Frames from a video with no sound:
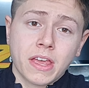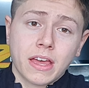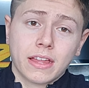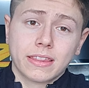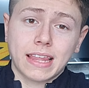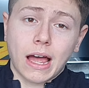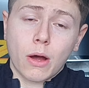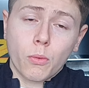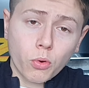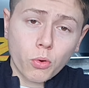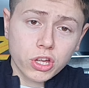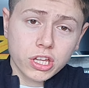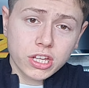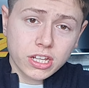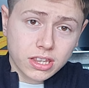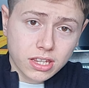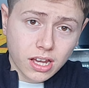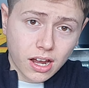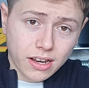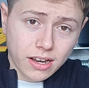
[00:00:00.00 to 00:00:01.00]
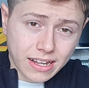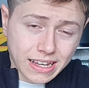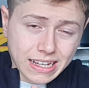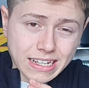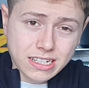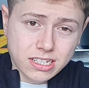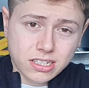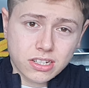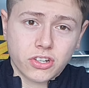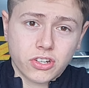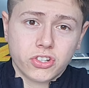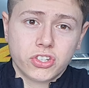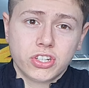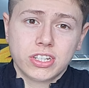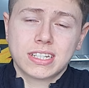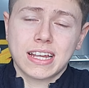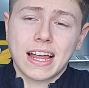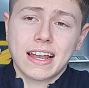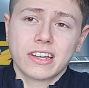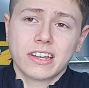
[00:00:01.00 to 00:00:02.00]
that what you've done is good. You're
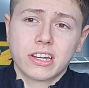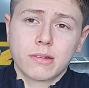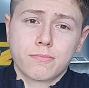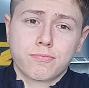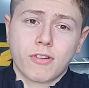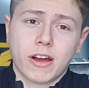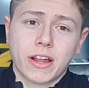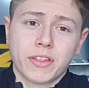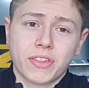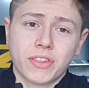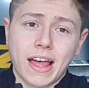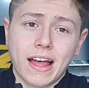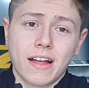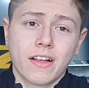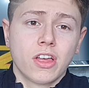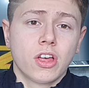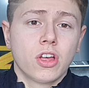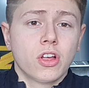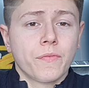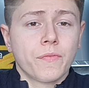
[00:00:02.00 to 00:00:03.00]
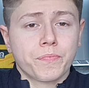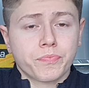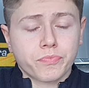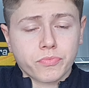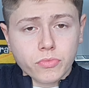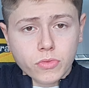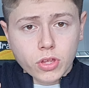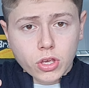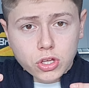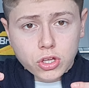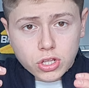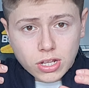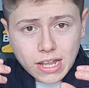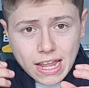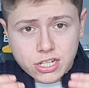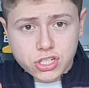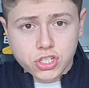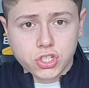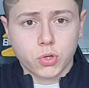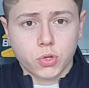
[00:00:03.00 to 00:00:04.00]
telling your brain that
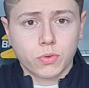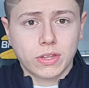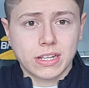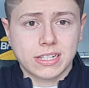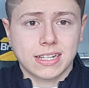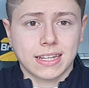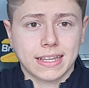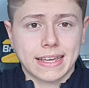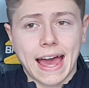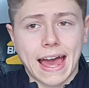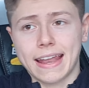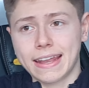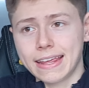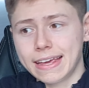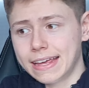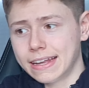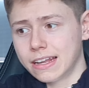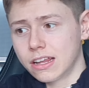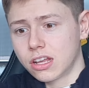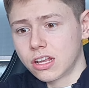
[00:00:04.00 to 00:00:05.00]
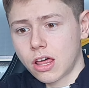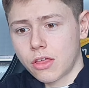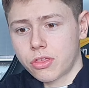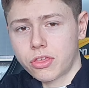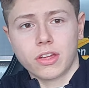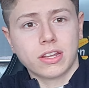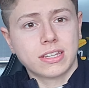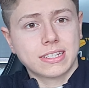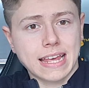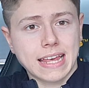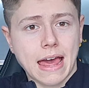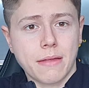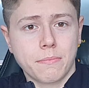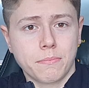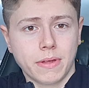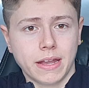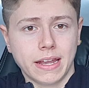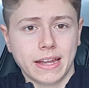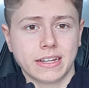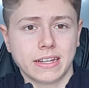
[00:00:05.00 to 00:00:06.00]
let's do this again in another 10
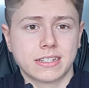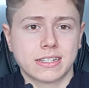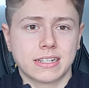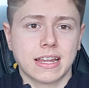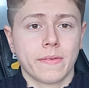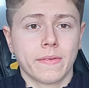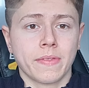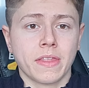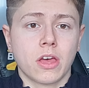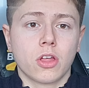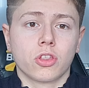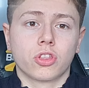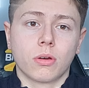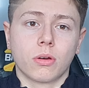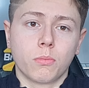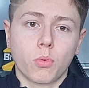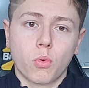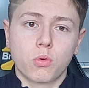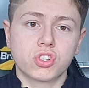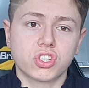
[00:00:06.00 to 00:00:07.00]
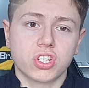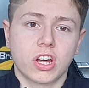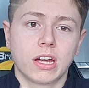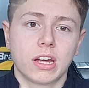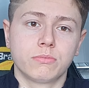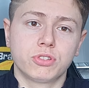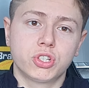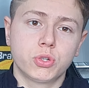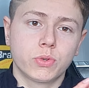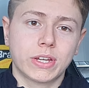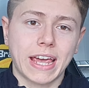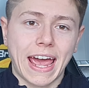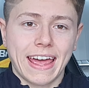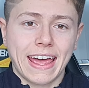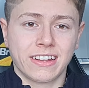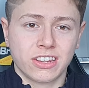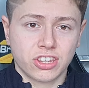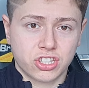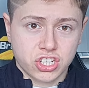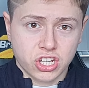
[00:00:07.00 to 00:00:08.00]
minutes. The more times you get
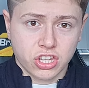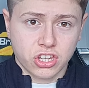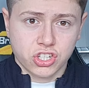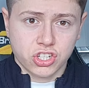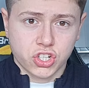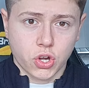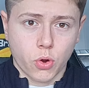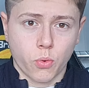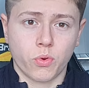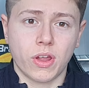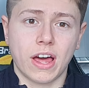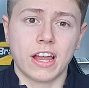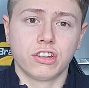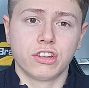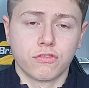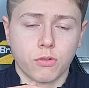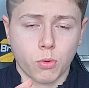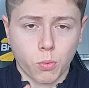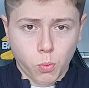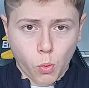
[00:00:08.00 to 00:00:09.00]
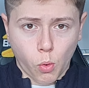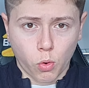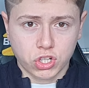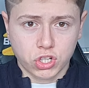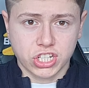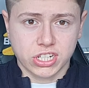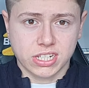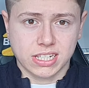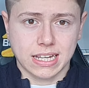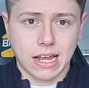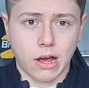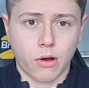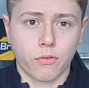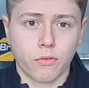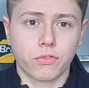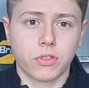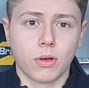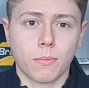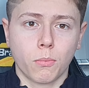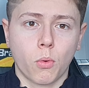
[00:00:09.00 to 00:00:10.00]
into the zone and you reward yourself,
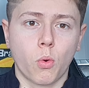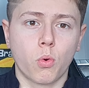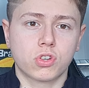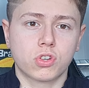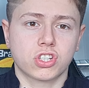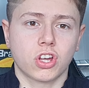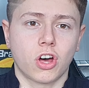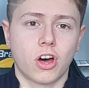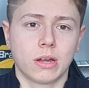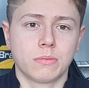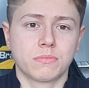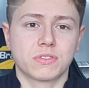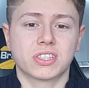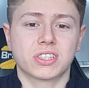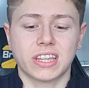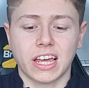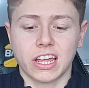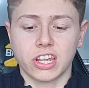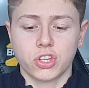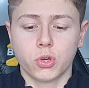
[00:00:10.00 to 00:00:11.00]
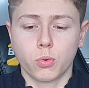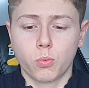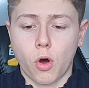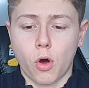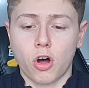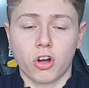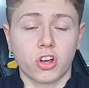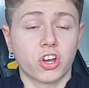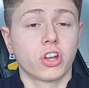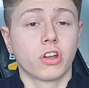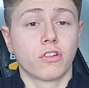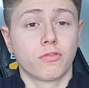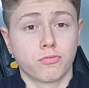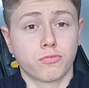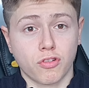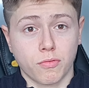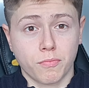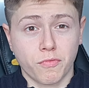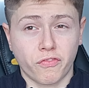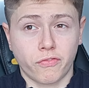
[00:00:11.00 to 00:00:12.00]
the more times that you are going
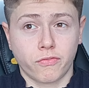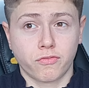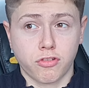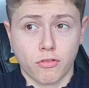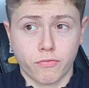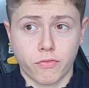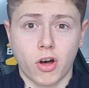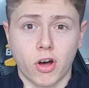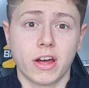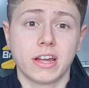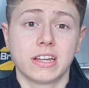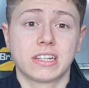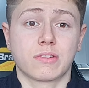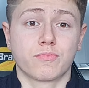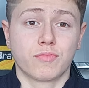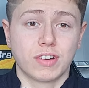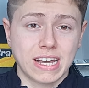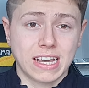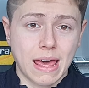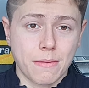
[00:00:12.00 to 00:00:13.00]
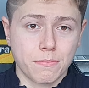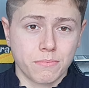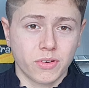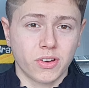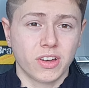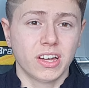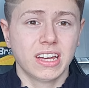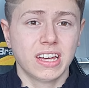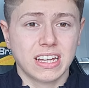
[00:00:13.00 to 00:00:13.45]
to revise and remember